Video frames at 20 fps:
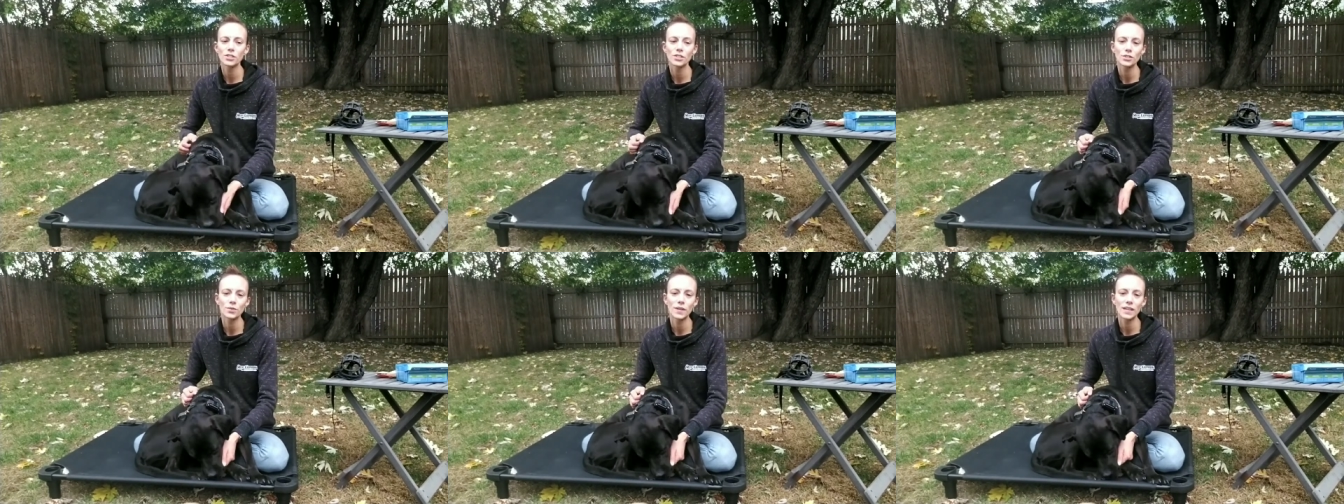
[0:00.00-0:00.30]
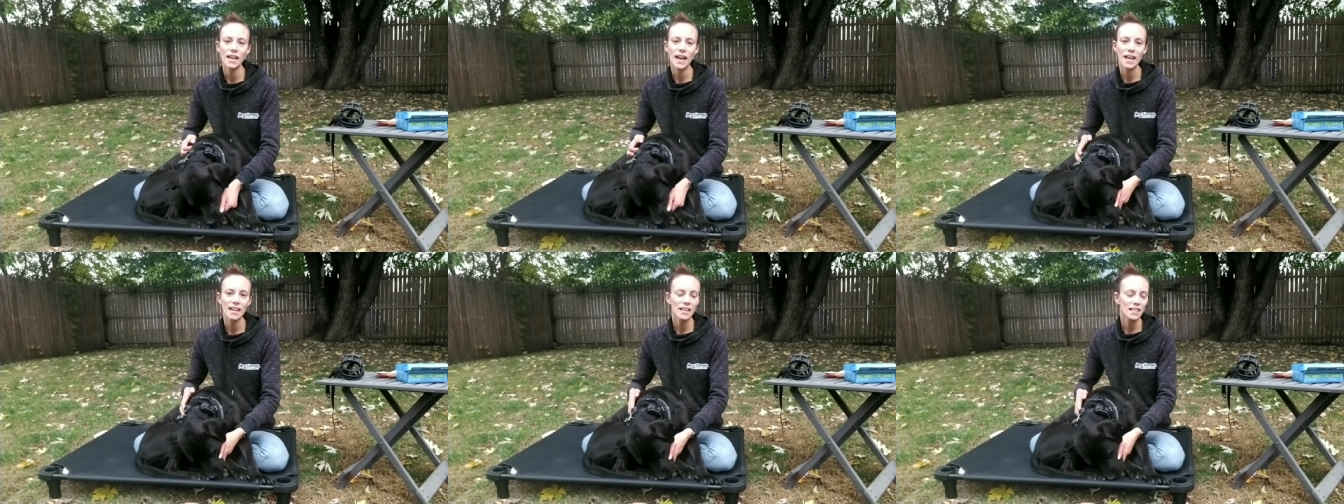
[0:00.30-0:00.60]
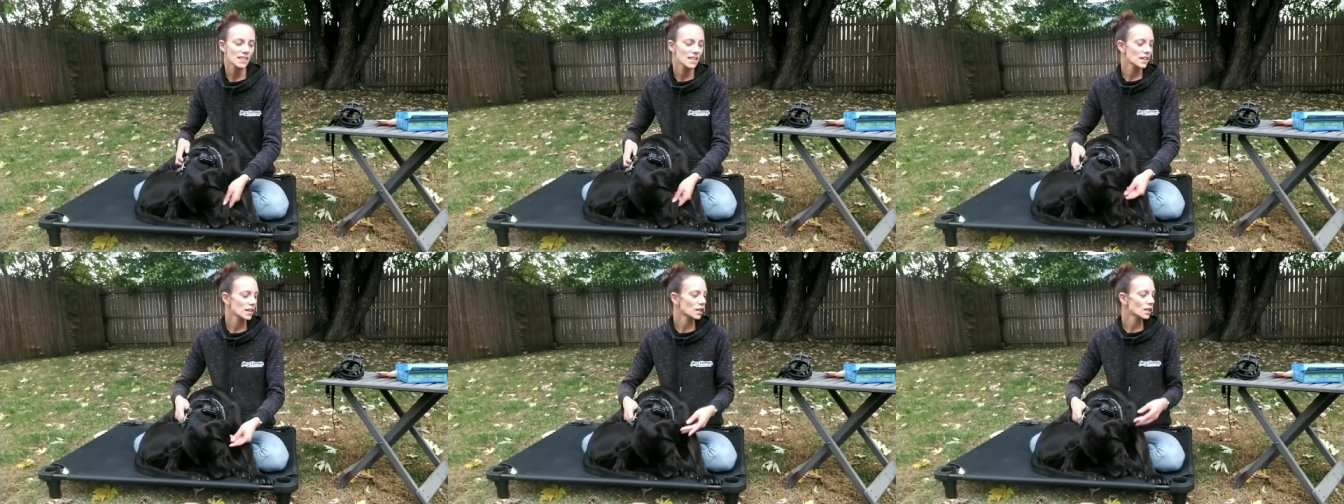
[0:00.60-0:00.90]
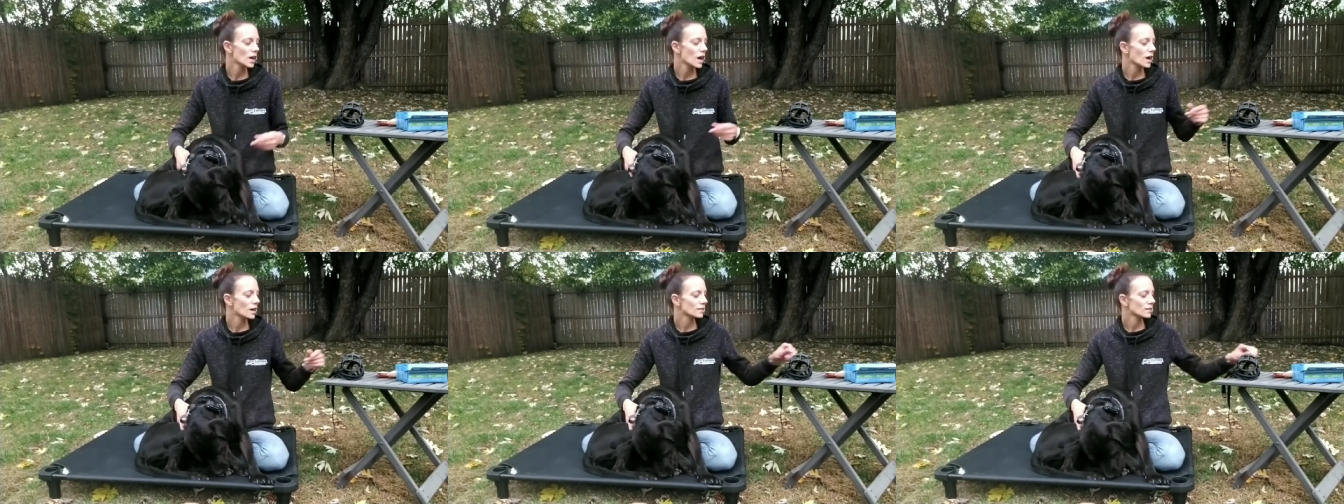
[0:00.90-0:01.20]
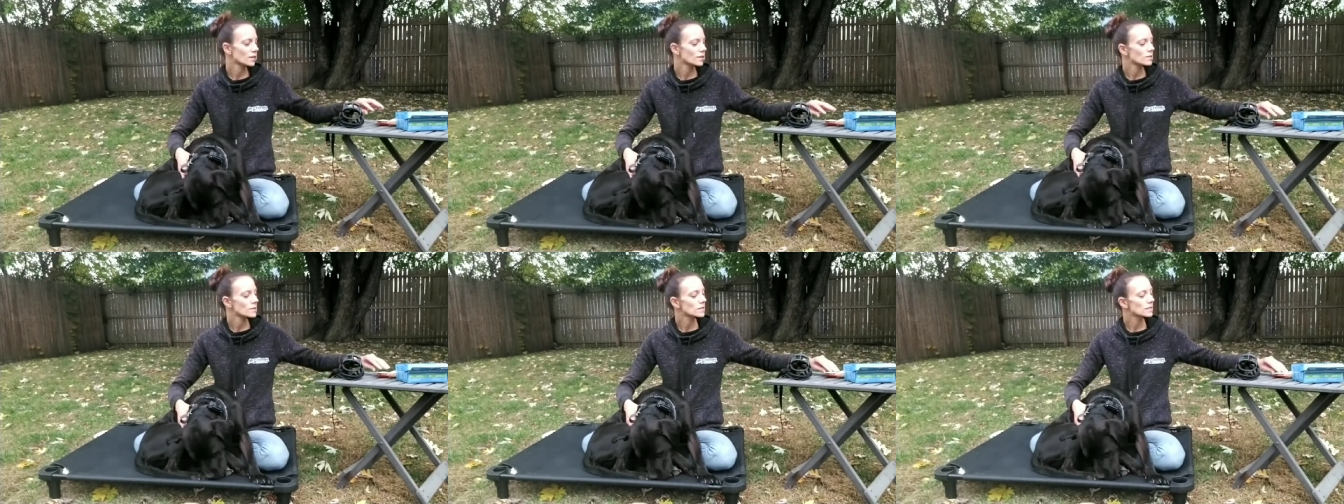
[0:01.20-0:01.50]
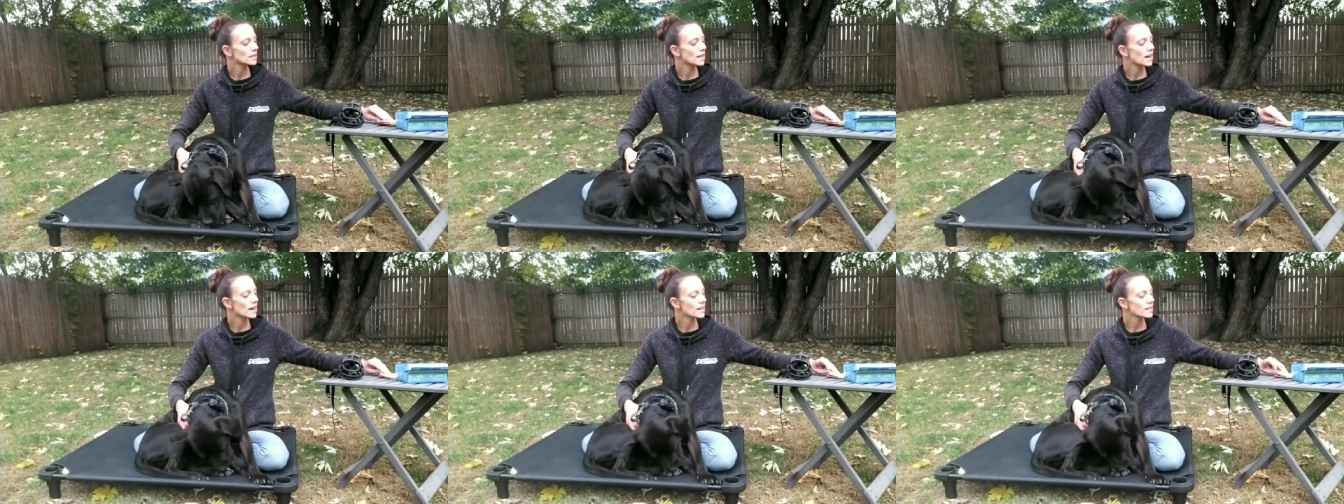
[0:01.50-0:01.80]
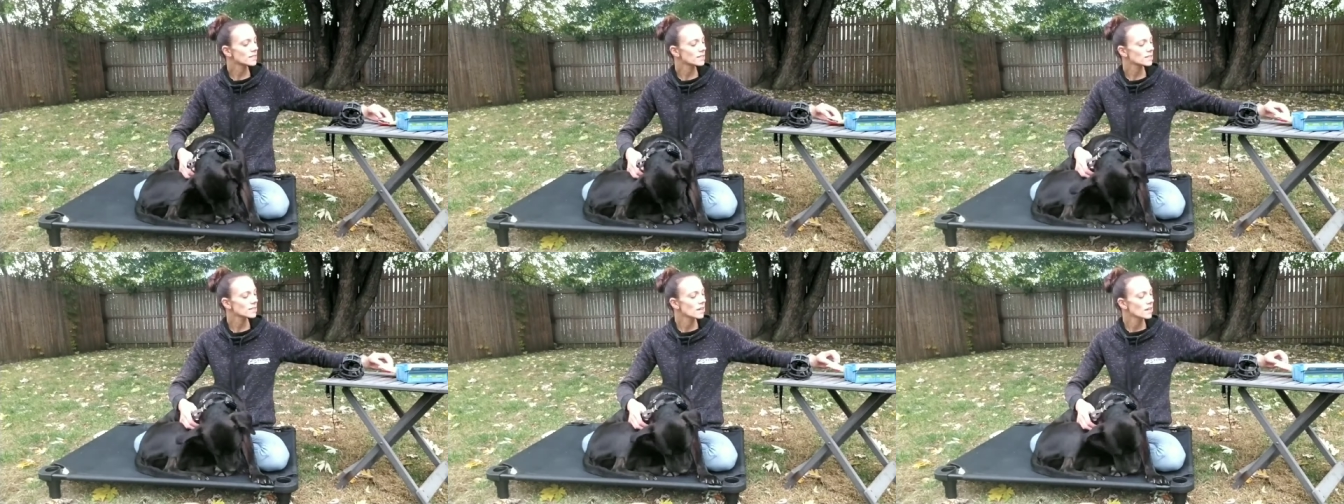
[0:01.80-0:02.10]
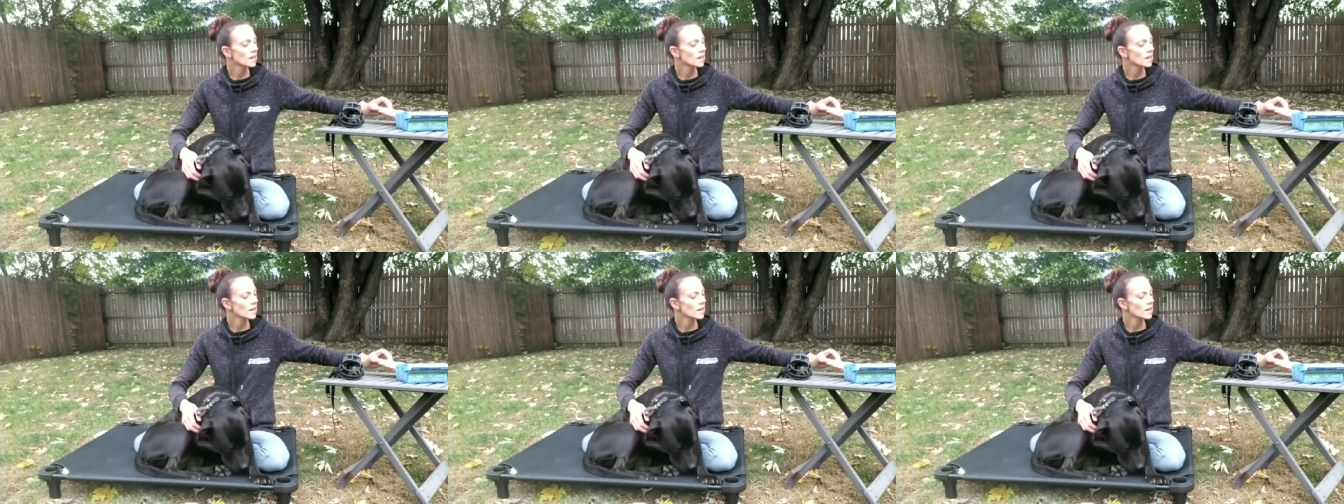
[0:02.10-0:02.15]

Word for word: or doing anything along those lines.